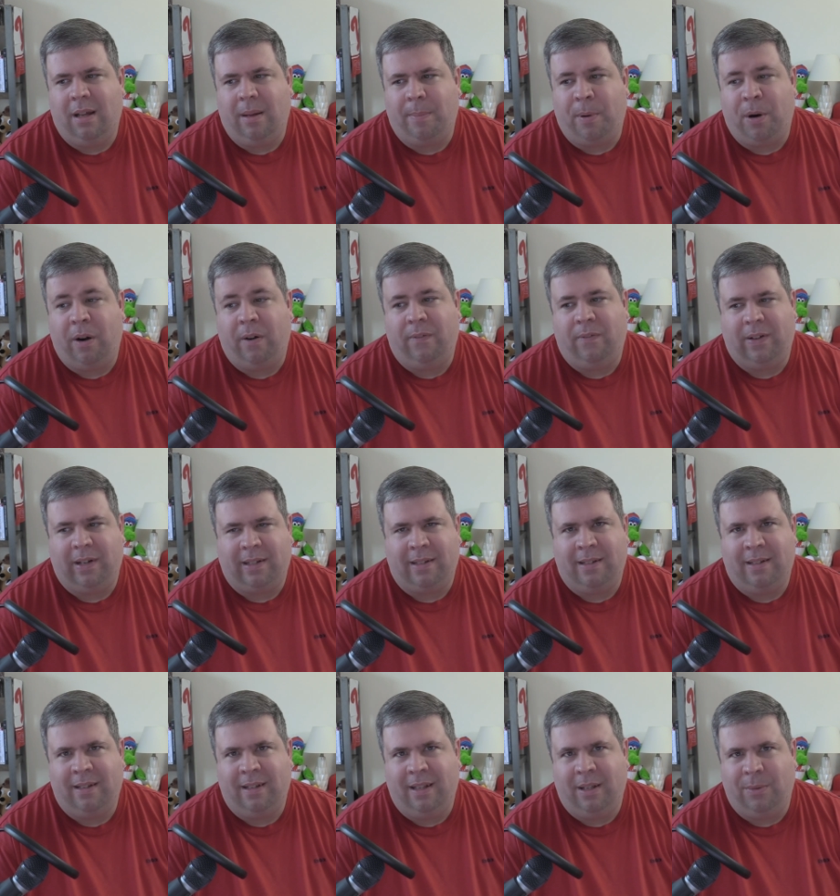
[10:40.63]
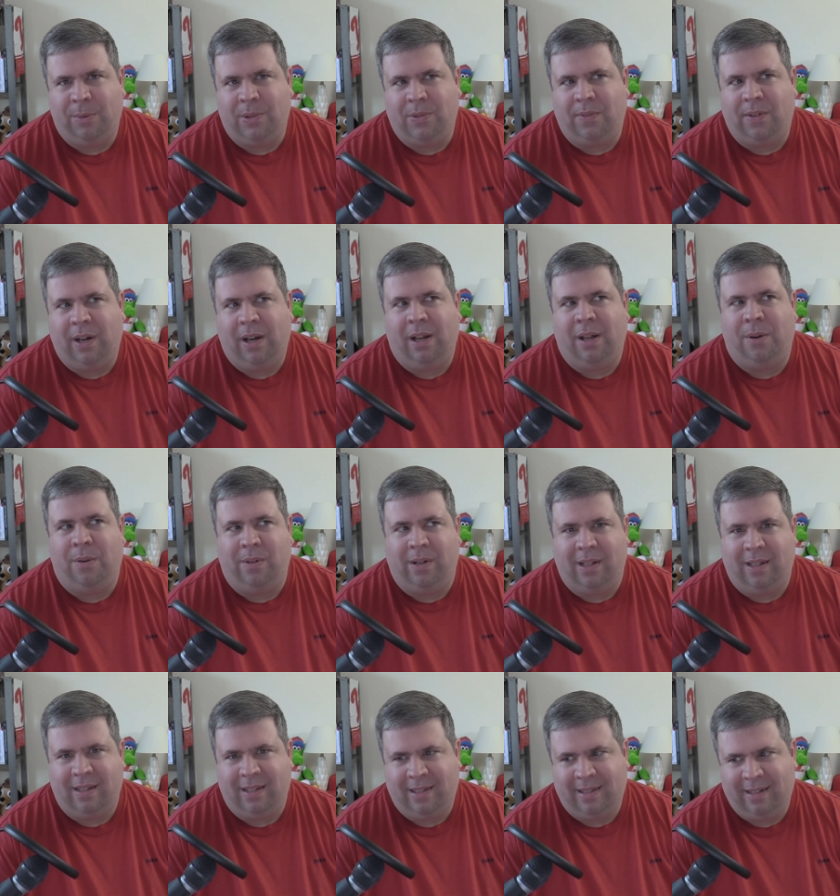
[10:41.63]
perfect. It was very
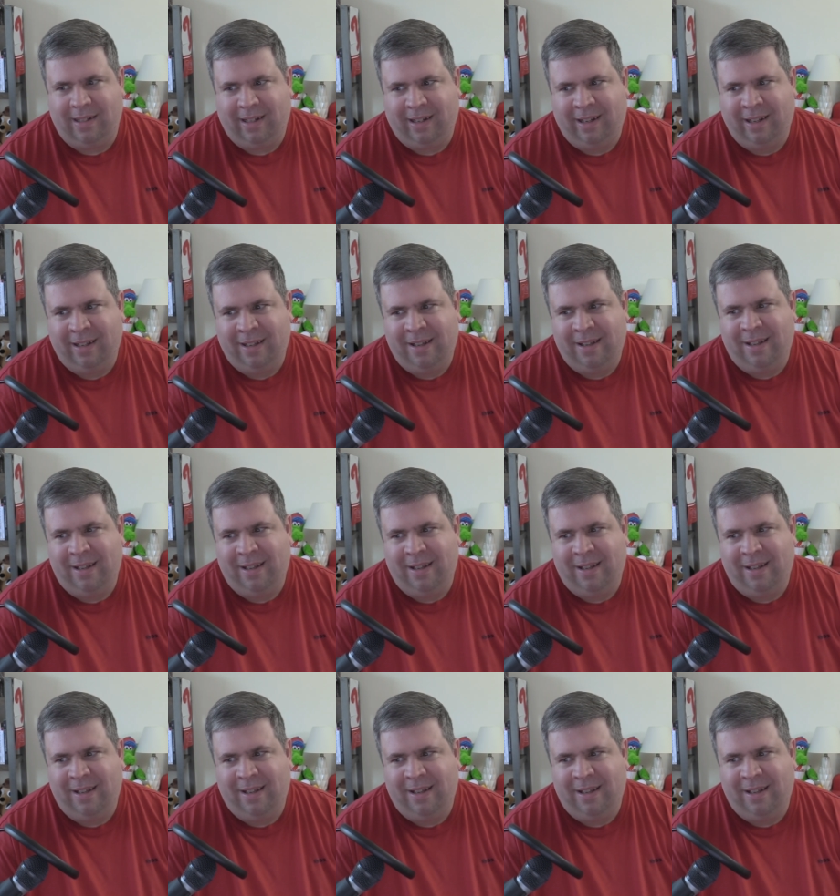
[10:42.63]
unrealistic.